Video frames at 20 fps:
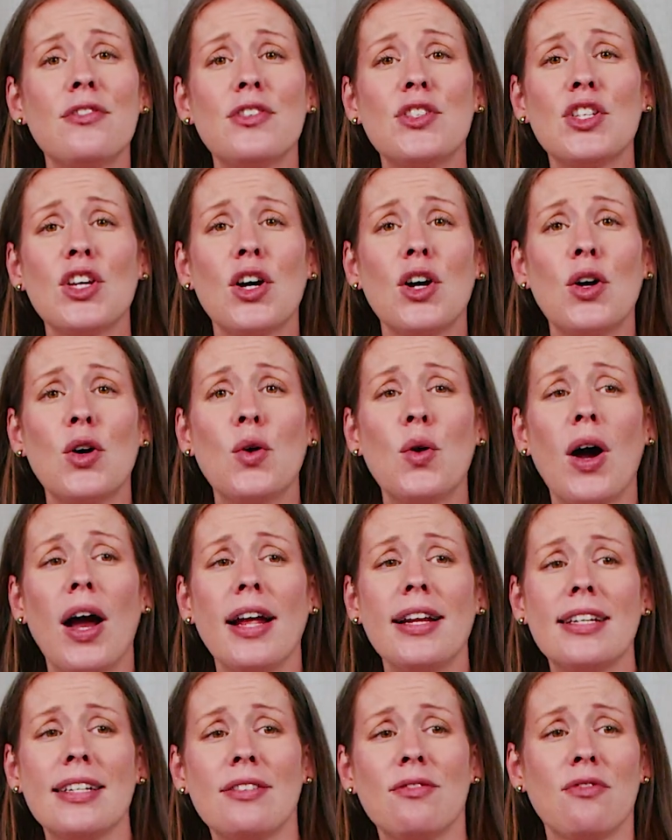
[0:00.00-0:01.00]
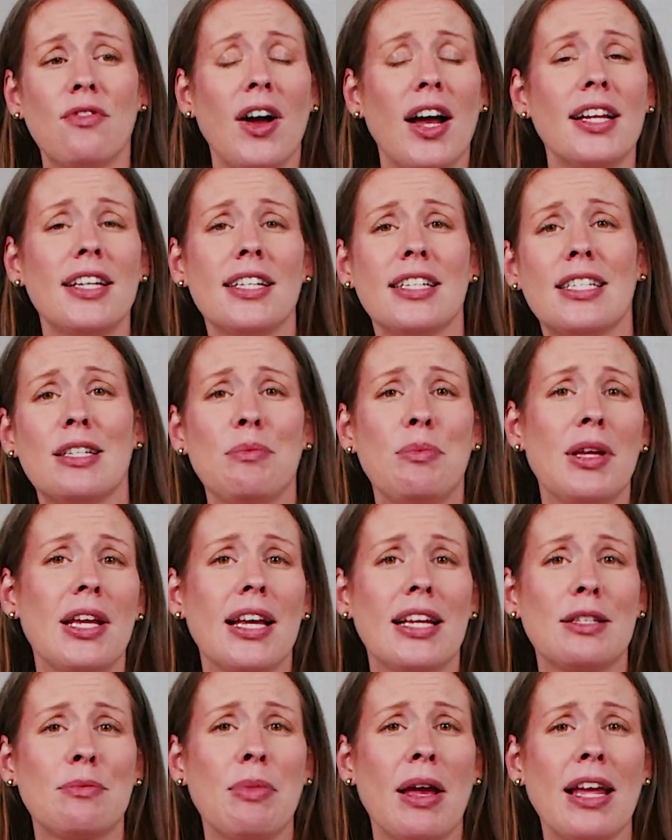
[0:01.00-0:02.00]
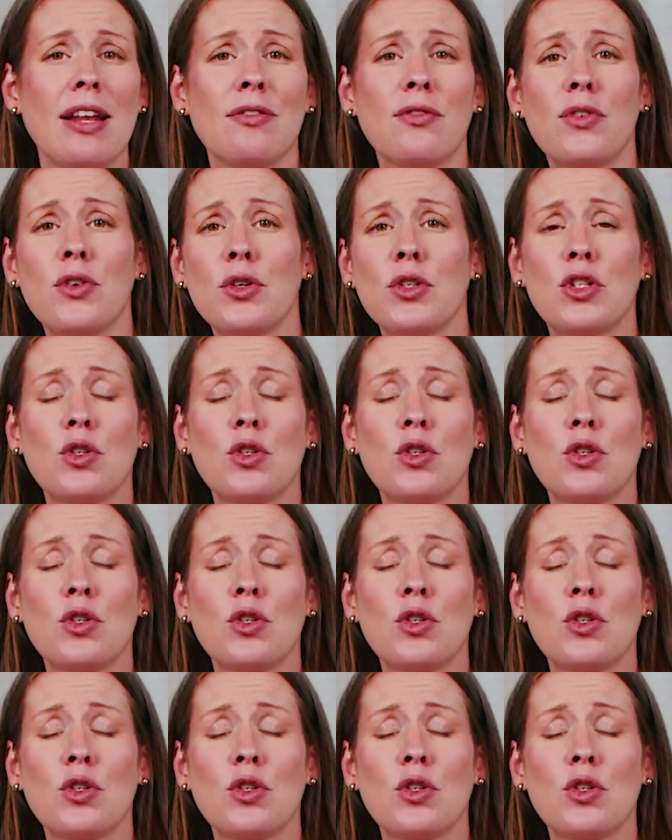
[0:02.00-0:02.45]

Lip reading: So I didn't find it to be as painful.